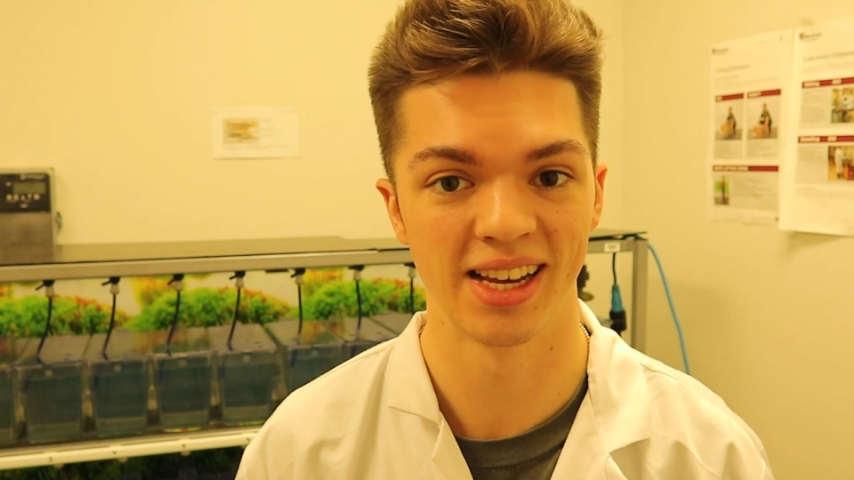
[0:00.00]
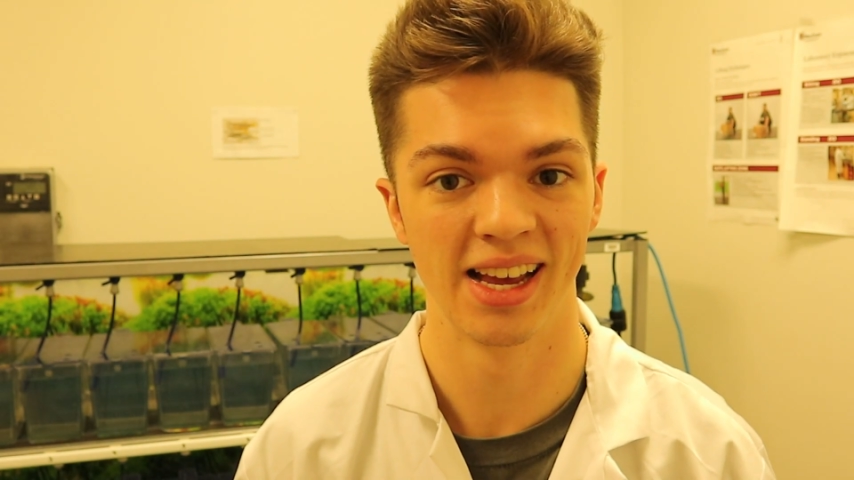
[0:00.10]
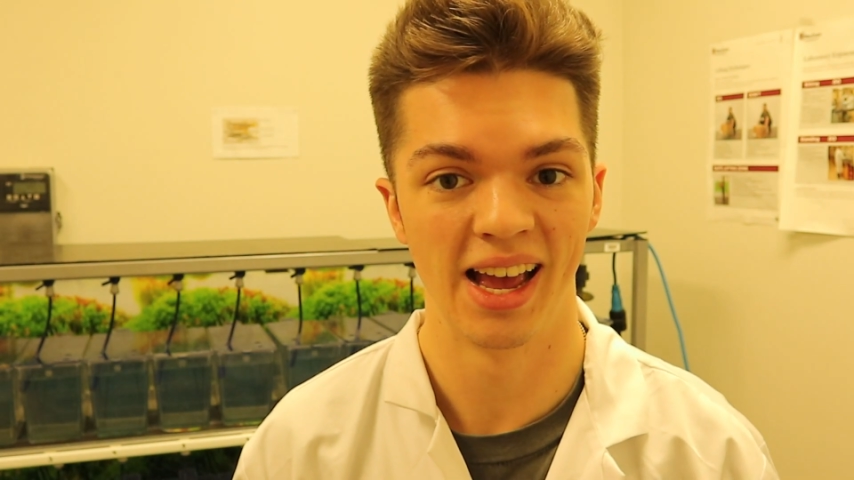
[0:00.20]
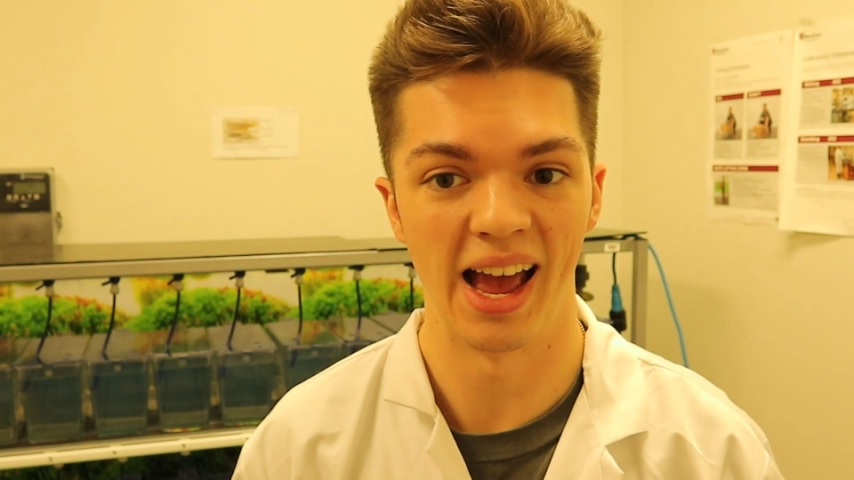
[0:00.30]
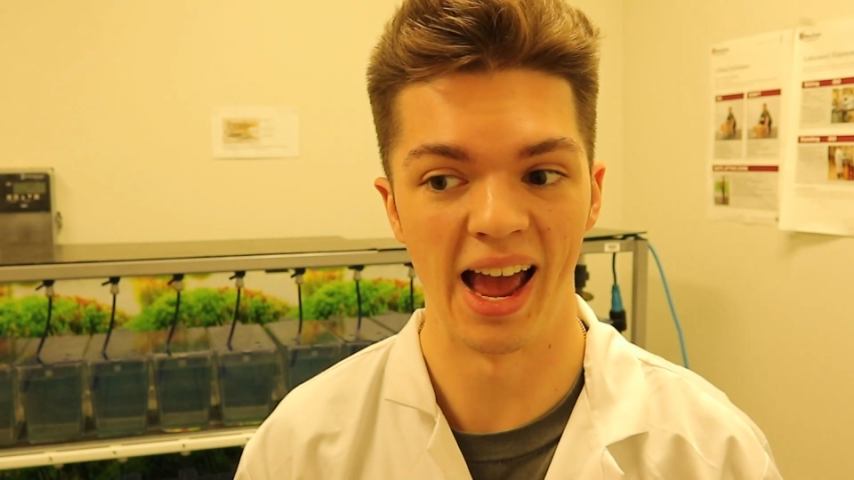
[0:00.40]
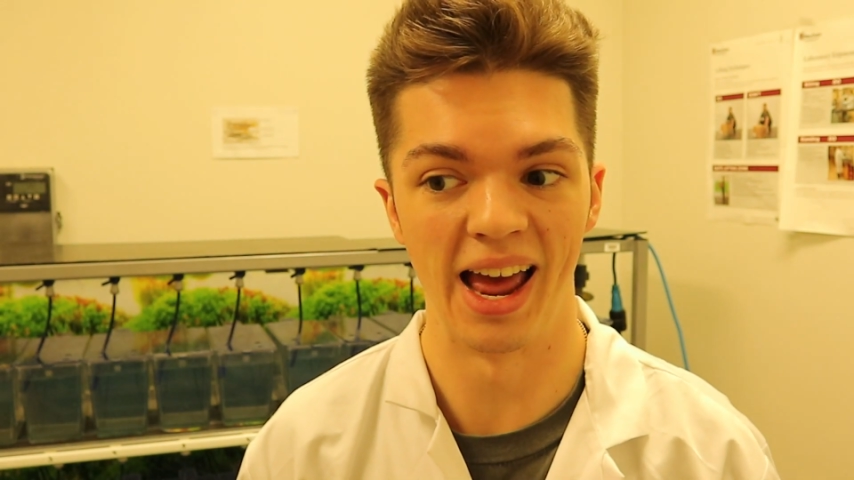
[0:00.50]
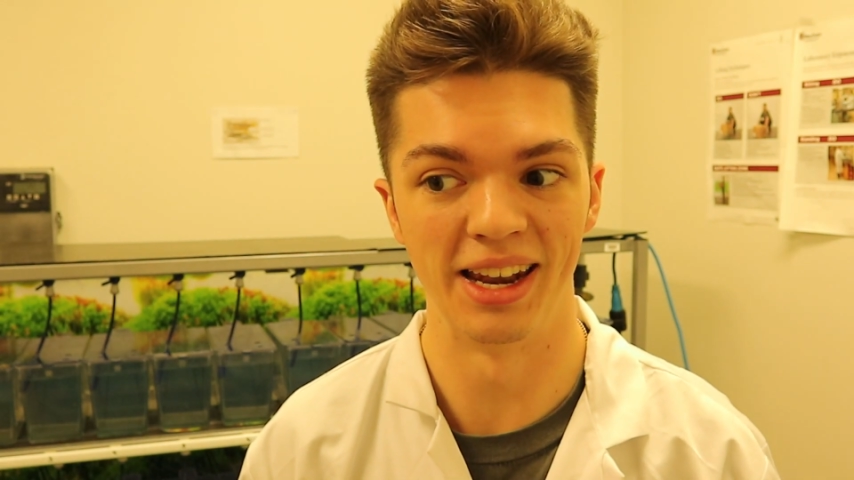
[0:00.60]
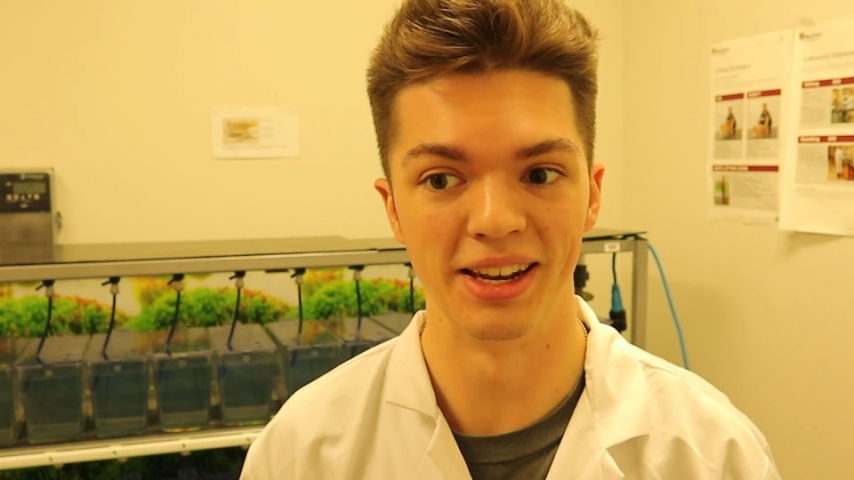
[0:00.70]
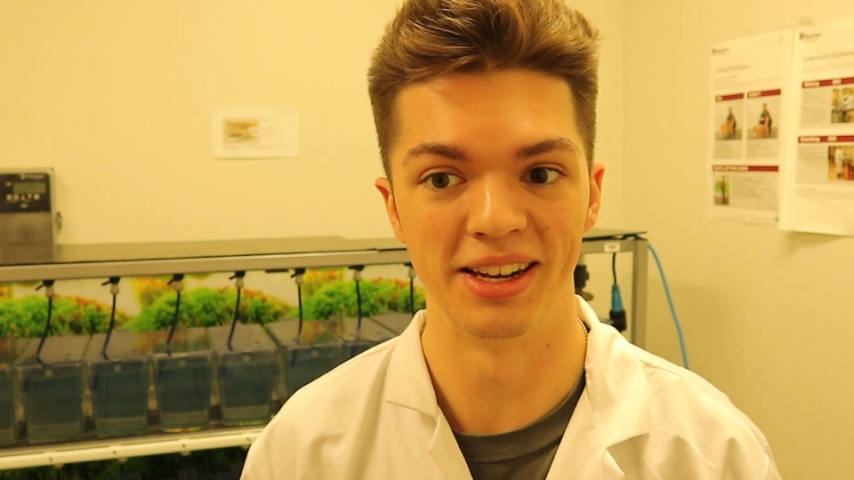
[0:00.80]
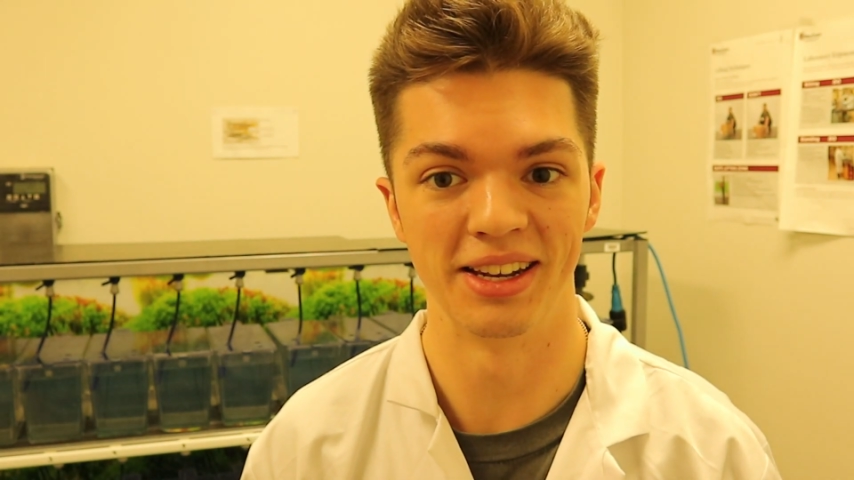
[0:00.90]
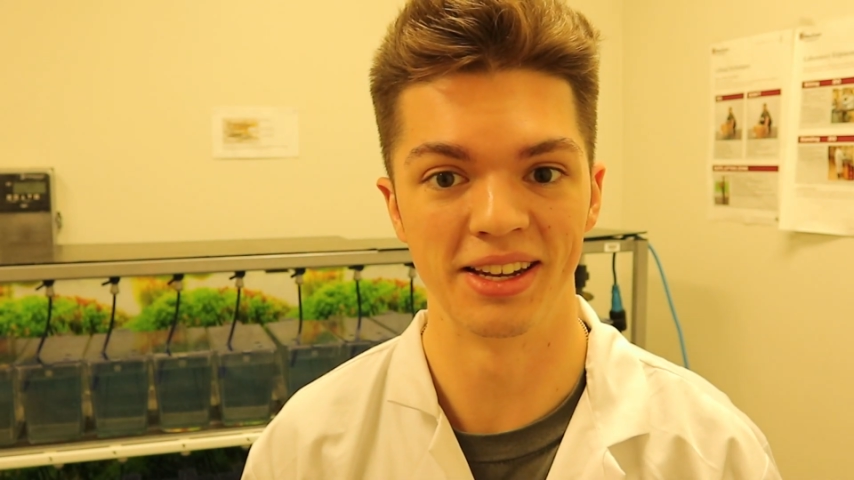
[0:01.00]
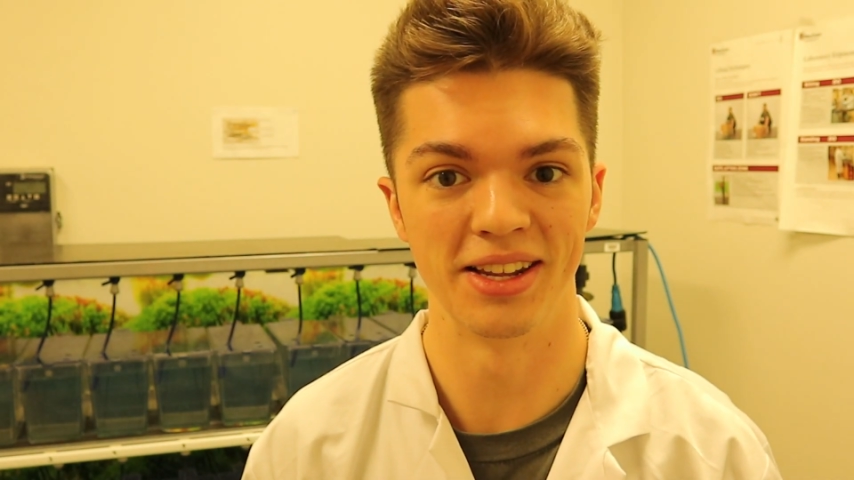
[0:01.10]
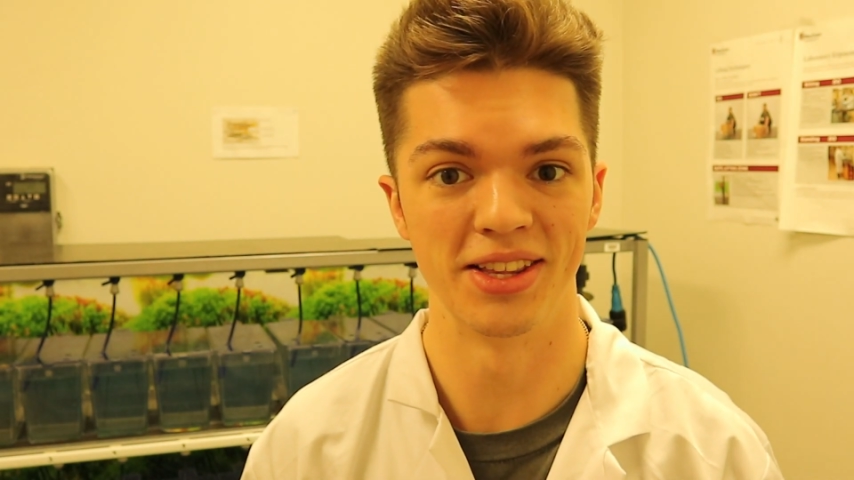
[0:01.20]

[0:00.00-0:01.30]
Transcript: And